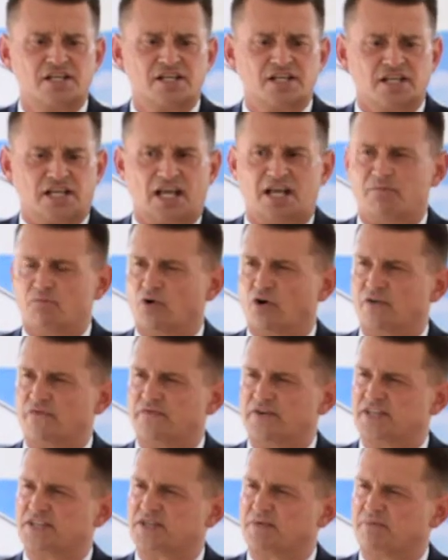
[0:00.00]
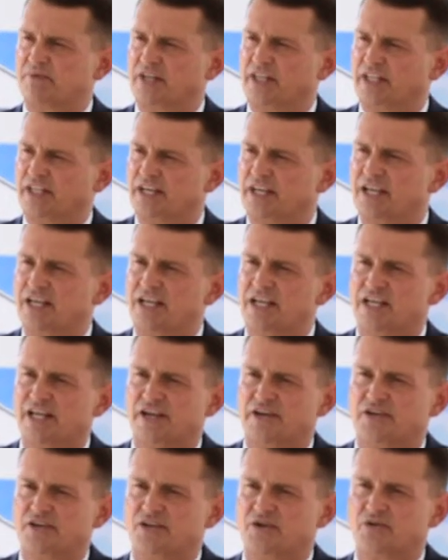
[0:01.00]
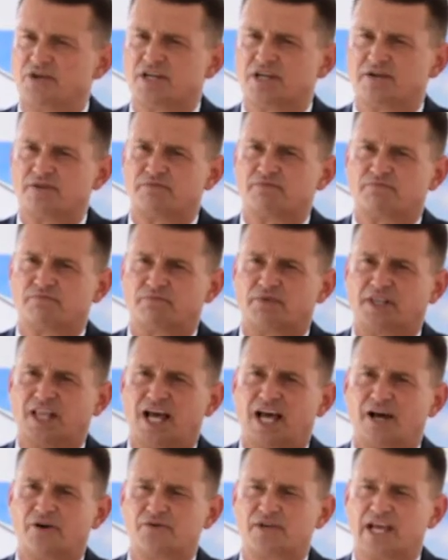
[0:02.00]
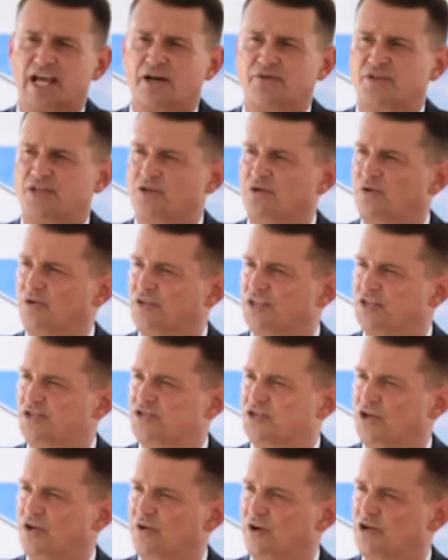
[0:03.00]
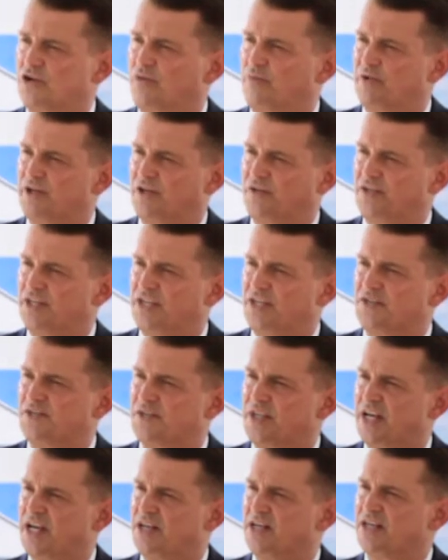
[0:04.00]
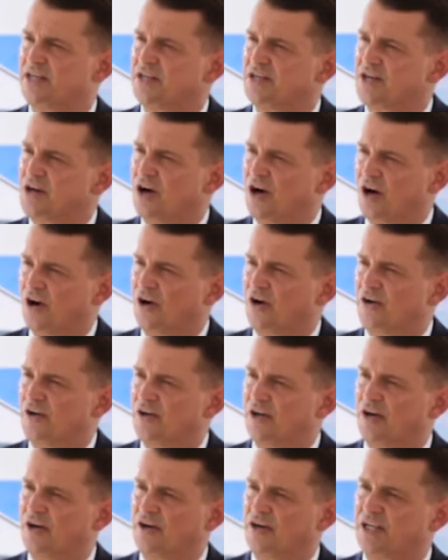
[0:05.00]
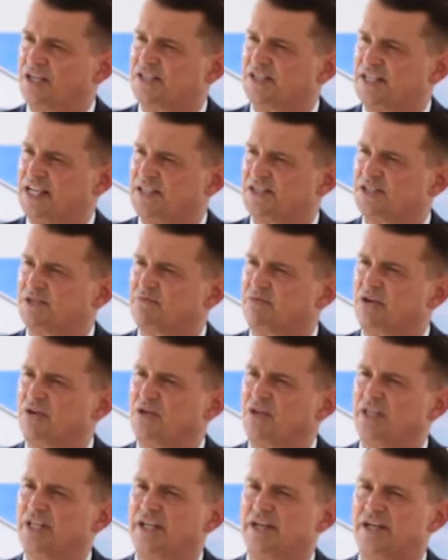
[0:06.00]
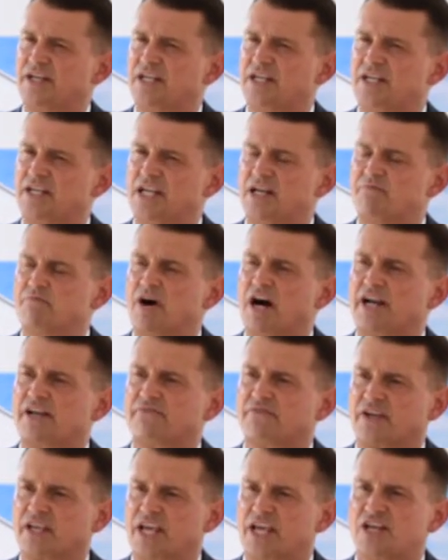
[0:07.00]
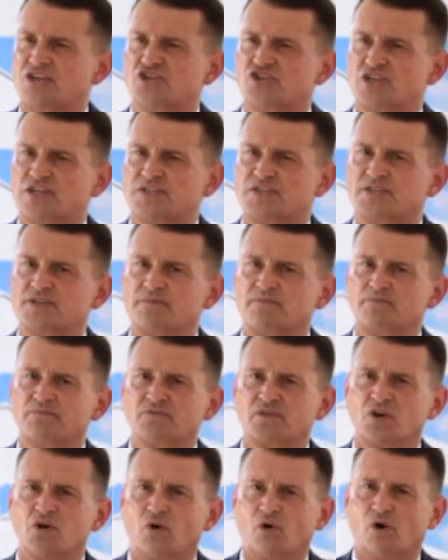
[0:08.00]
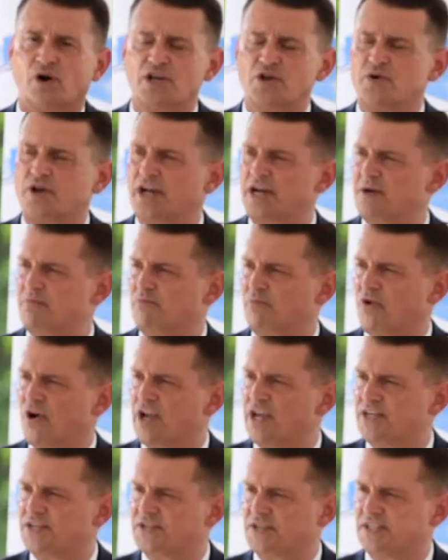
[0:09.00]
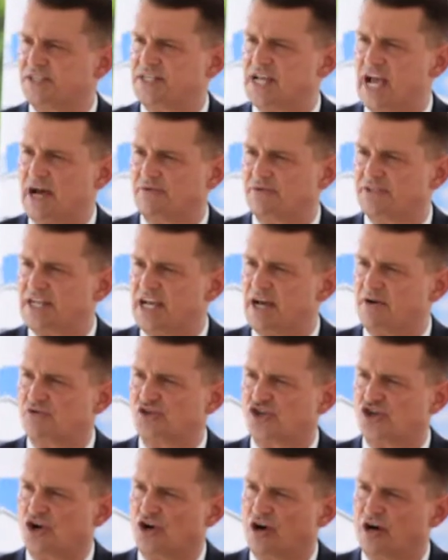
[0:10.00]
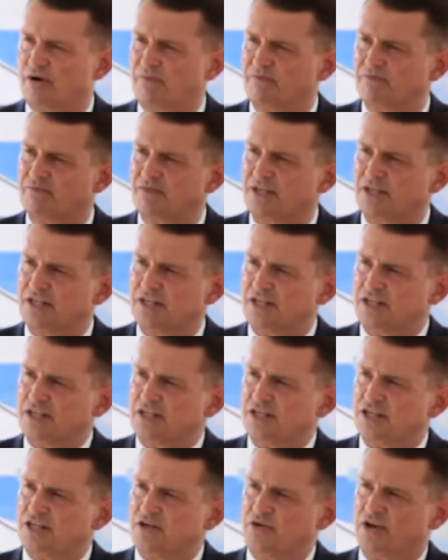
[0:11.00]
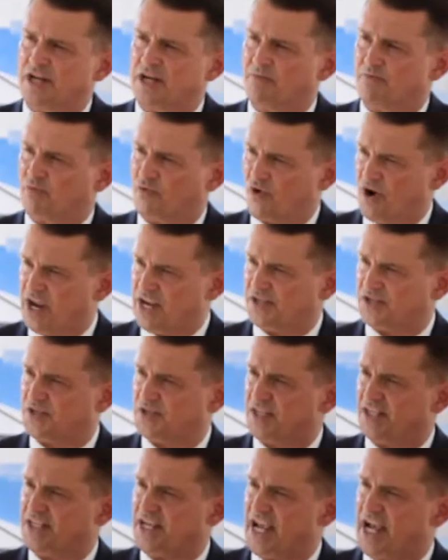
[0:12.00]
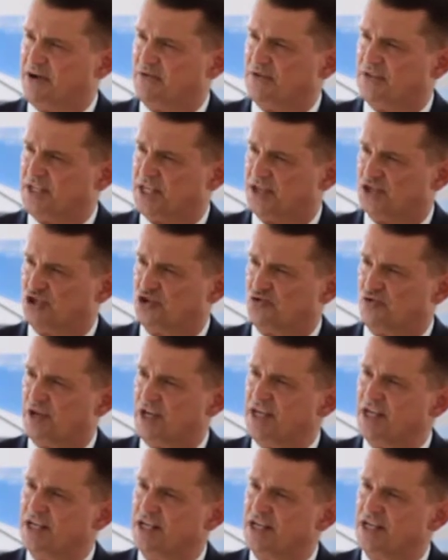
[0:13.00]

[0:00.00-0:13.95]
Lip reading: get more visibility, and you can plow down the old historical buildings that aren't accessible and need modifications, or you can embrace a downtown charm, you can embrace the town's history,